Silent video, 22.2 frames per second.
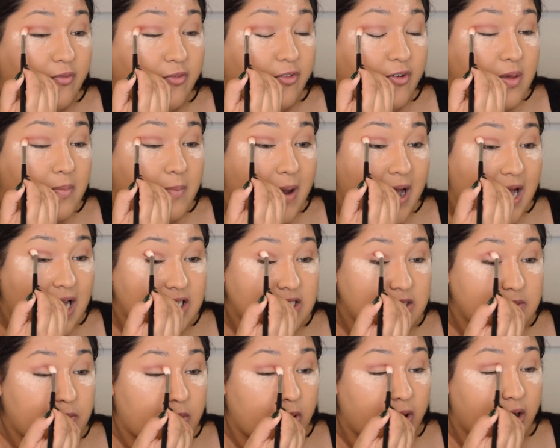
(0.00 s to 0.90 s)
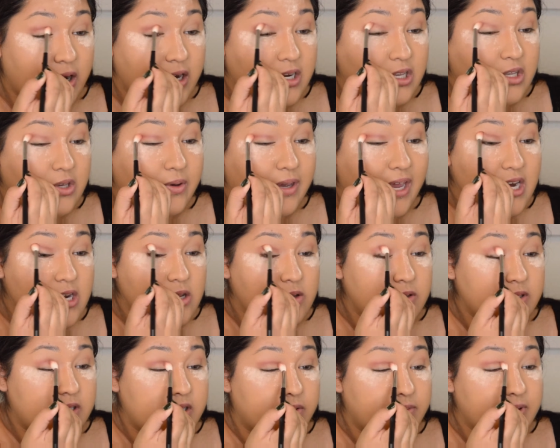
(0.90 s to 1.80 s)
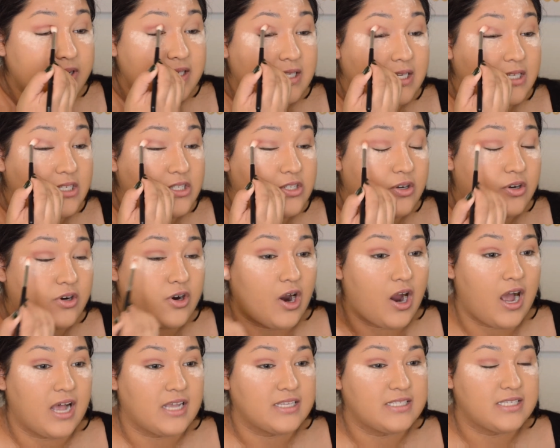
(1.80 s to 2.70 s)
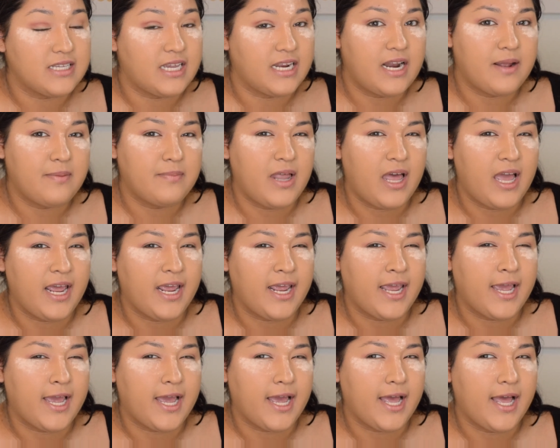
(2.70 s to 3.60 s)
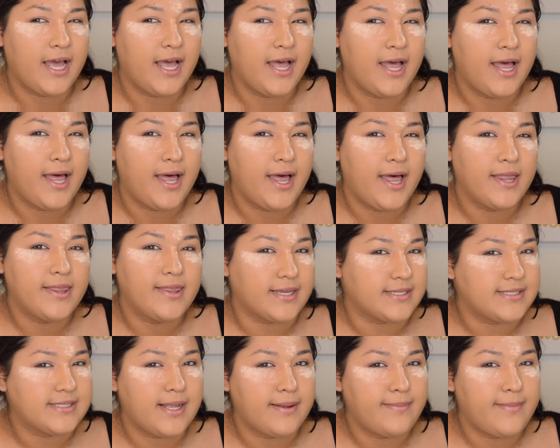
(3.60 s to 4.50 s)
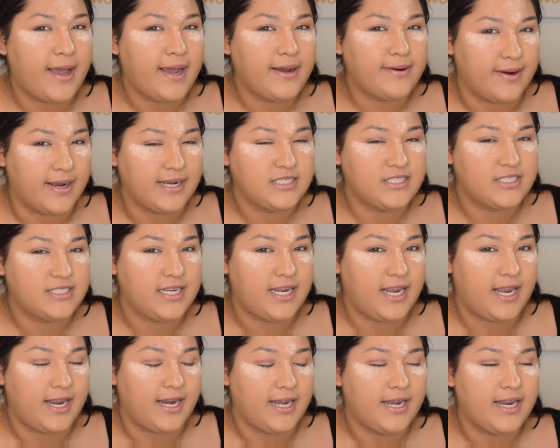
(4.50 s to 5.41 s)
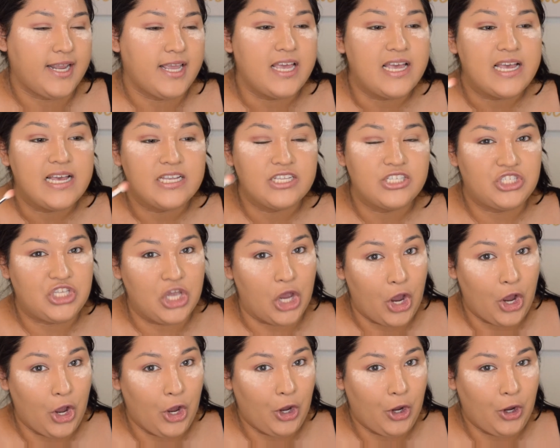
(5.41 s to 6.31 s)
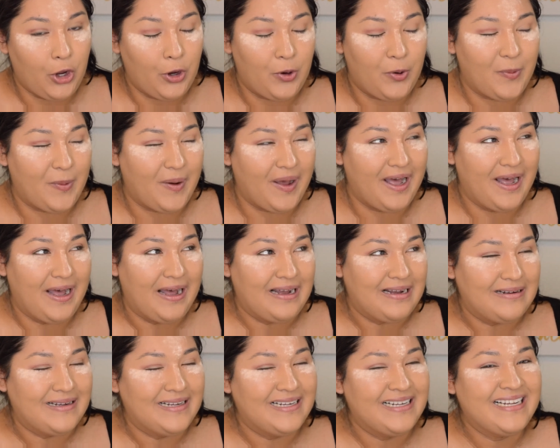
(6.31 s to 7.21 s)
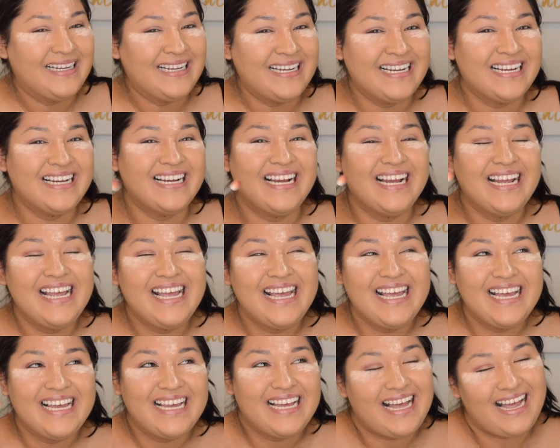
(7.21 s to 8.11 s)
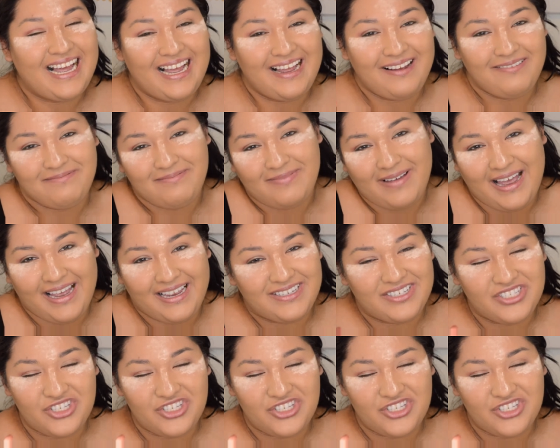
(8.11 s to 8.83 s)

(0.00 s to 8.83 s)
for the passport, you can use the receipt to cross. And I'm like, that's not my question. So I